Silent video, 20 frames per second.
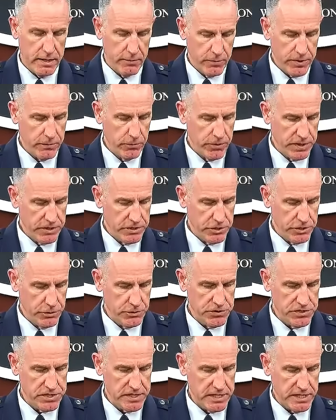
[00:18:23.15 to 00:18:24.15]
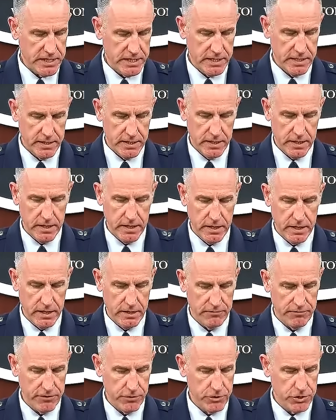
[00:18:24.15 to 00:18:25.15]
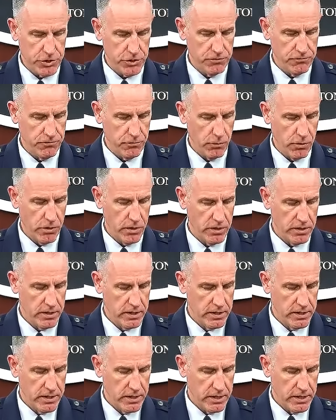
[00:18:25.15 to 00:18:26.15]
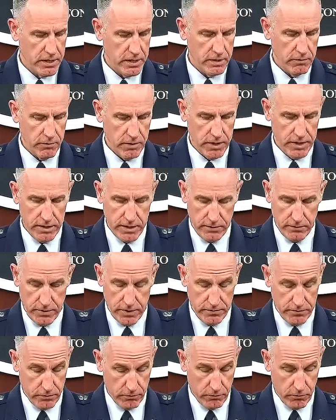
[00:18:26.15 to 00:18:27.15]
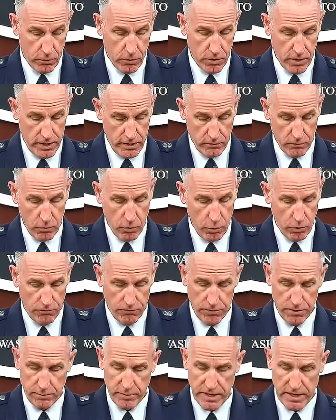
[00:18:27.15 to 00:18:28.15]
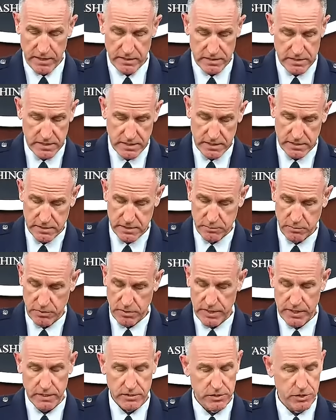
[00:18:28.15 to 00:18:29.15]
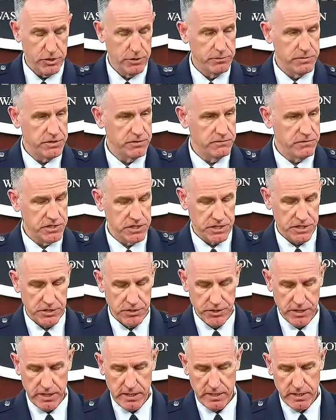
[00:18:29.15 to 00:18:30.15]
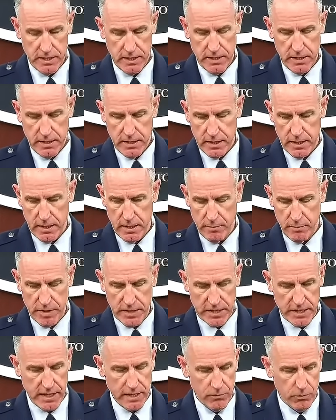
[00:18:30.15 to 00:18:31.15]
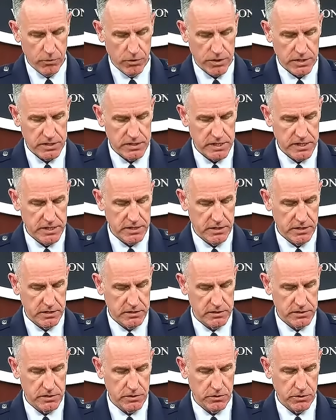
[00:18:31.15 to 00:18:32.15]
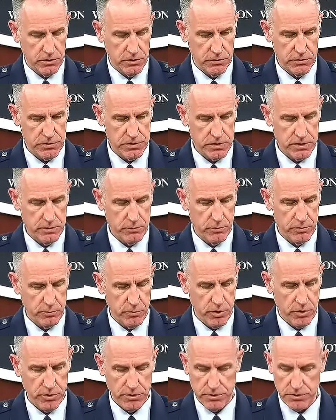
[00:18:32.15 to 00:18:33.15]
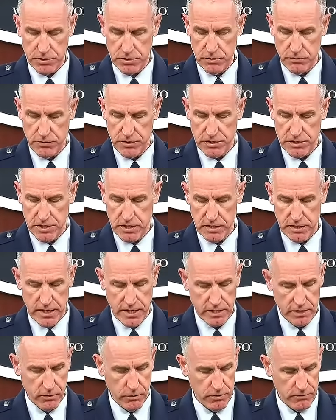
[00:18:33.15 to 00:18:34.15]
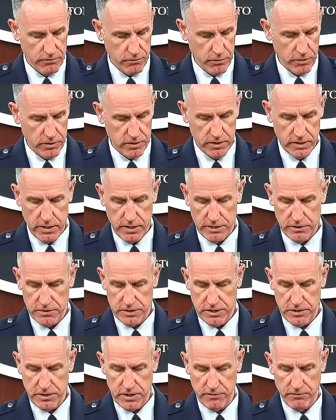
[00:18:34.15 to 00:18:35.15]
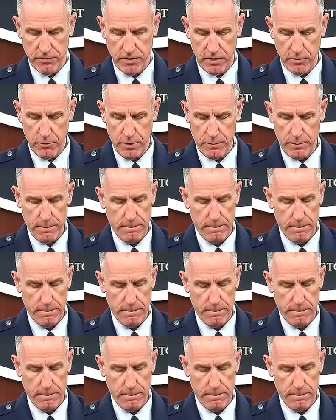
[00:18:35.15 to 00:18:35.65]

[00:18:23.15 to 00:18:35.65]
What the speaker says: We do see a future for a role for the Palestinians to play in terms of security. But again, we'll continue to consult closely with partners in the region on that going forward. And you said you had a follow-up?